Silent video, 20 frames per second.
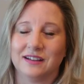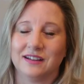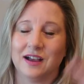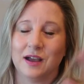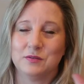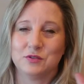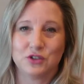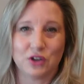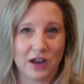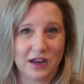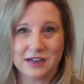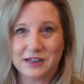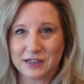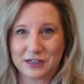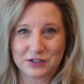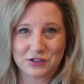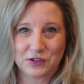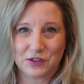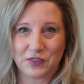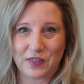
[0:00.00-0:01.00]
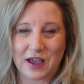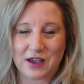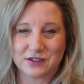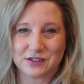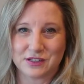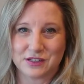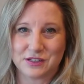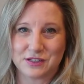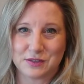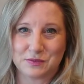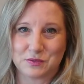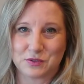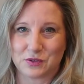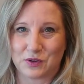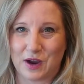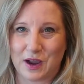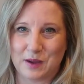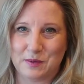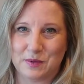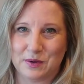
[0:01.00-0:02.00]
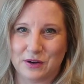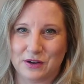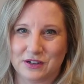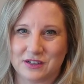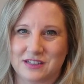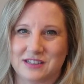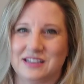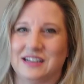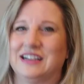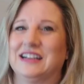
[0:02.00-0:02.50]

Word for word: I'm trying to get to a thousand subscribers.